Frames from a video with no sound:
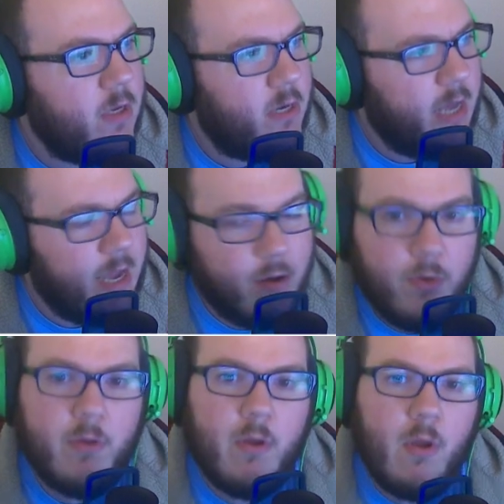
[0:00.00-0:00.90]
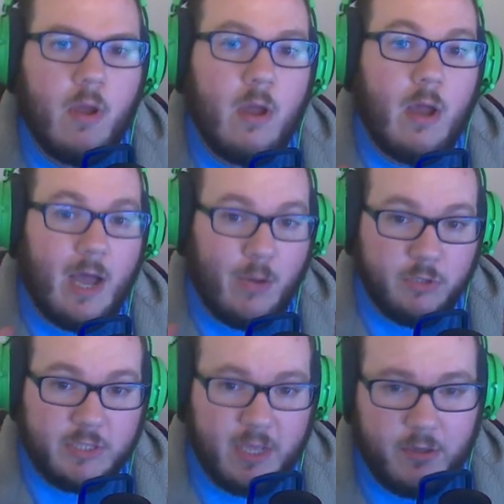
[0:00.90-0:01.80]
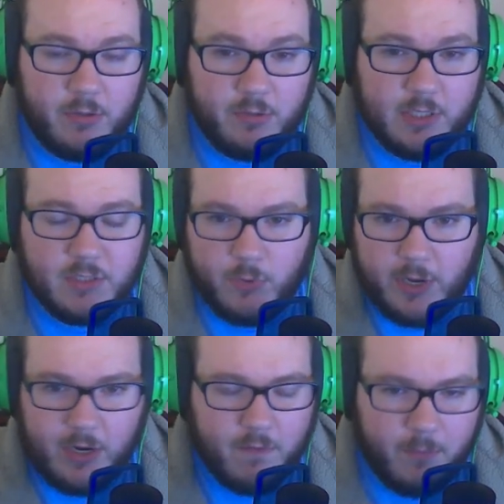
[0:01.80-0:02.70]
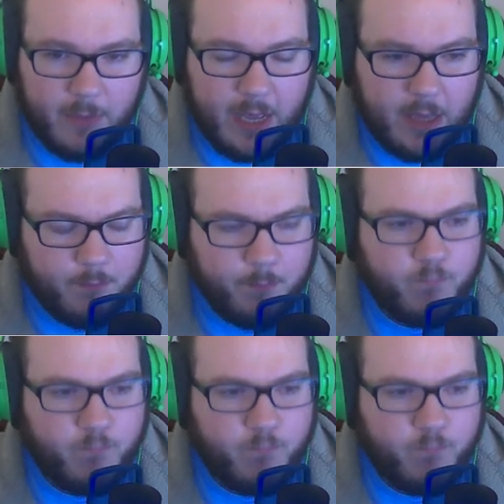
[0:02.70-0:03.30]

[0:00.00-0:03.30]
Now, I will tell you this right off the bat.